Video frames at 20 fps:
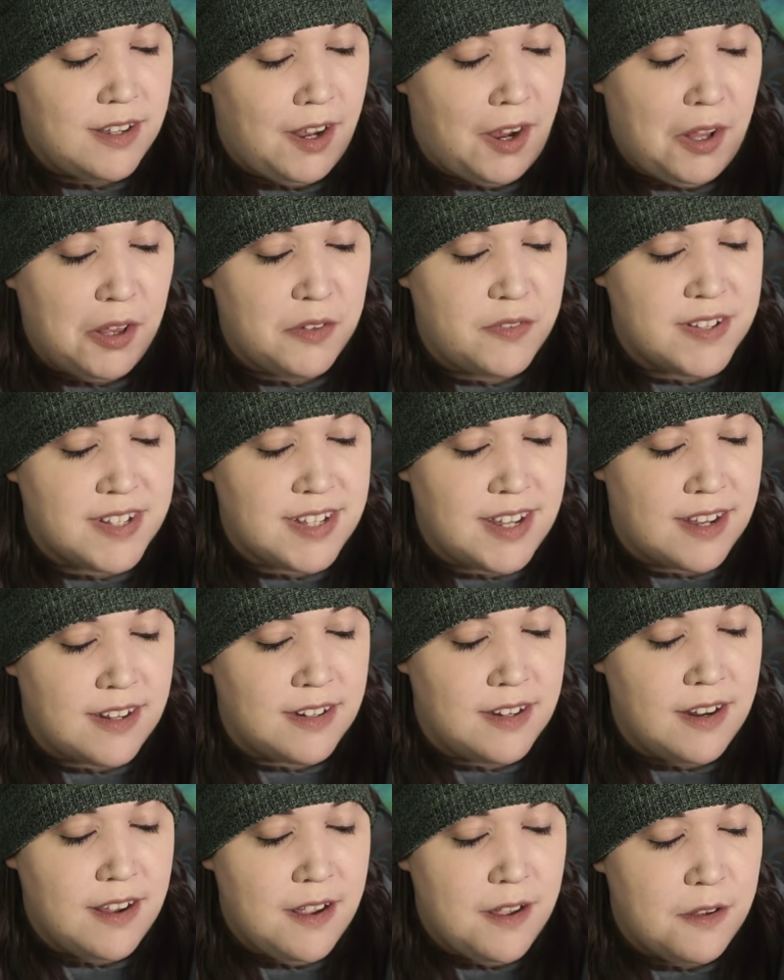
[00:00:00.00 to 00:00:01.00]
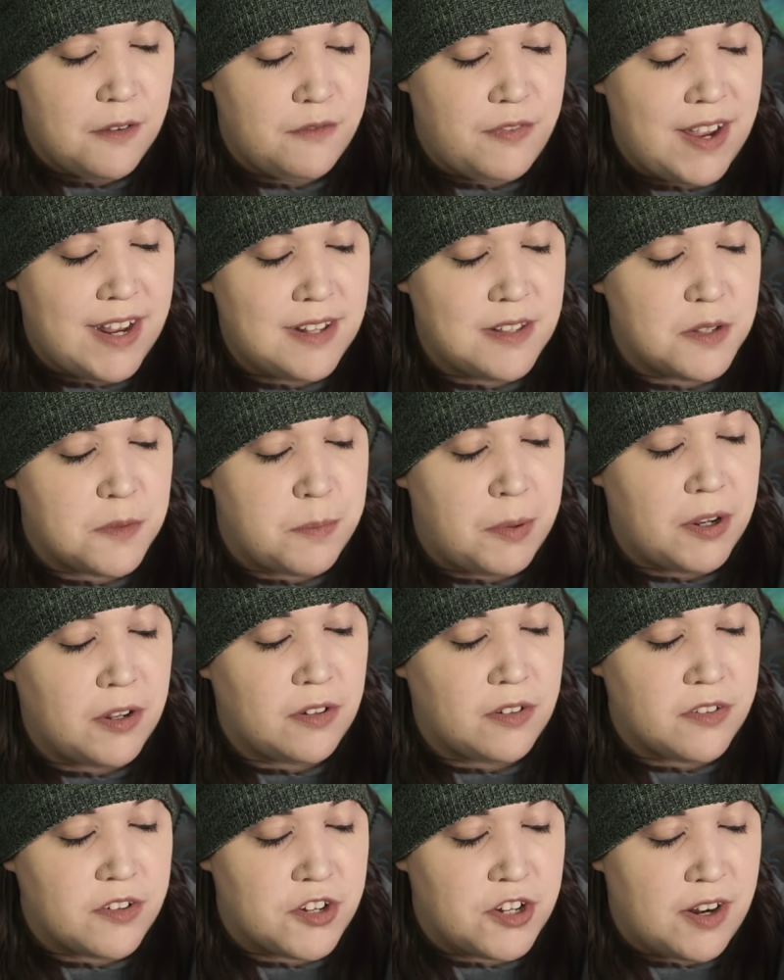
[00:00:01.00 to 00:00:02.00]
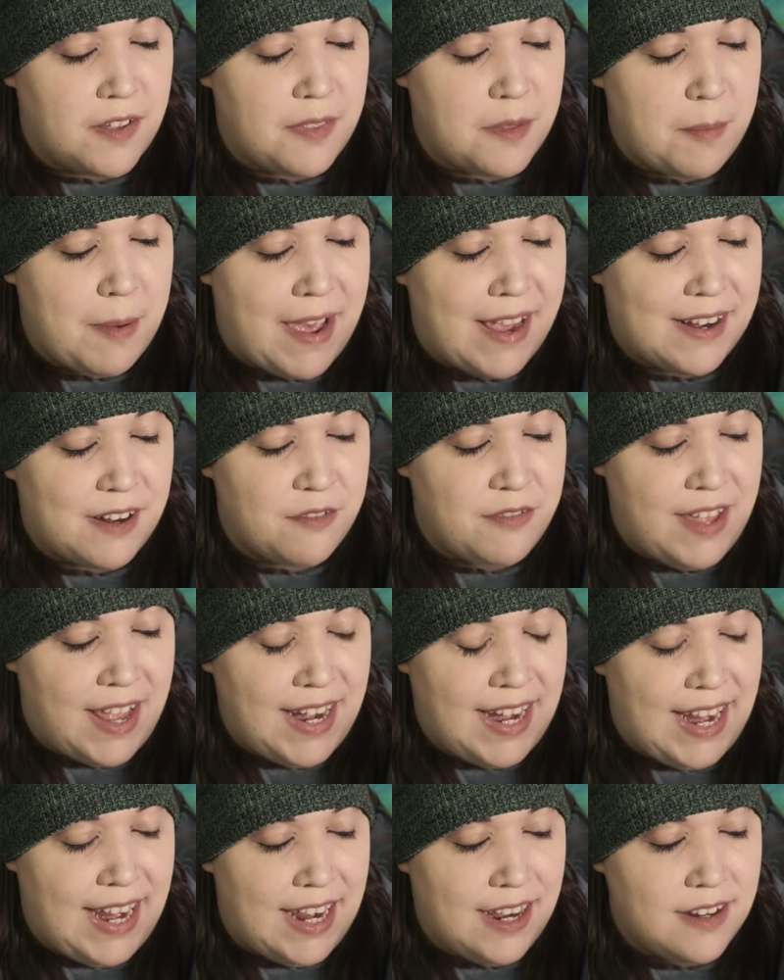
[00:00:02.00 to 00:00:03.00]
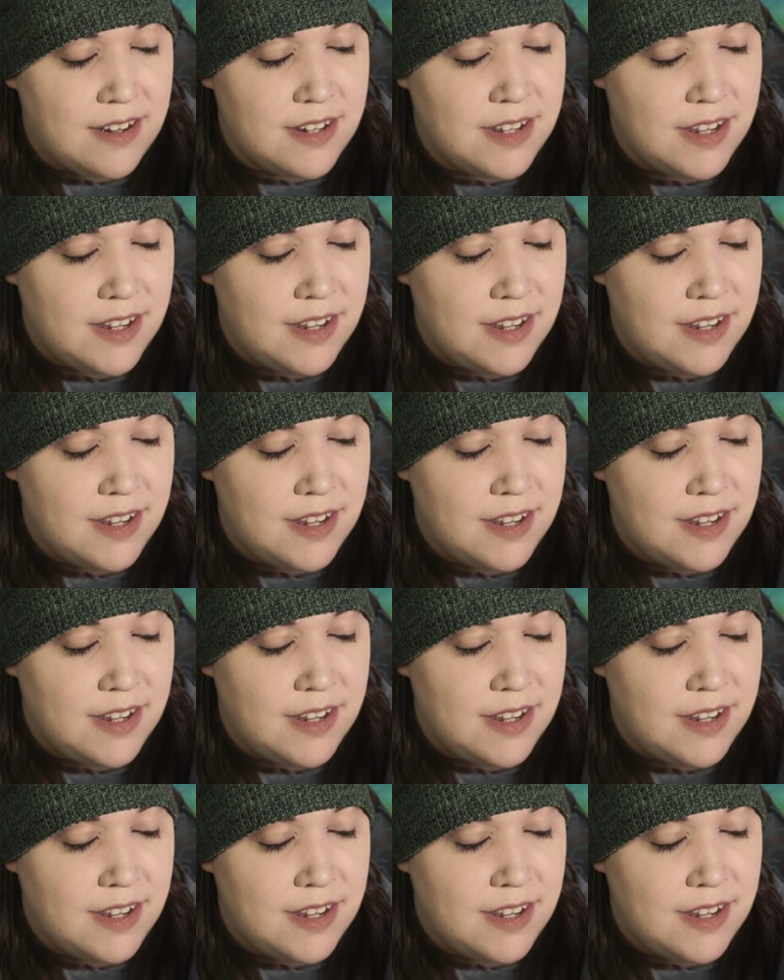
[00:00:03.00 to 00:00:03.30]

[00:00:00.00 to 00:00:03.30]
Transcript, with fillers: All of a sudden, veins bulged on the back of that hand.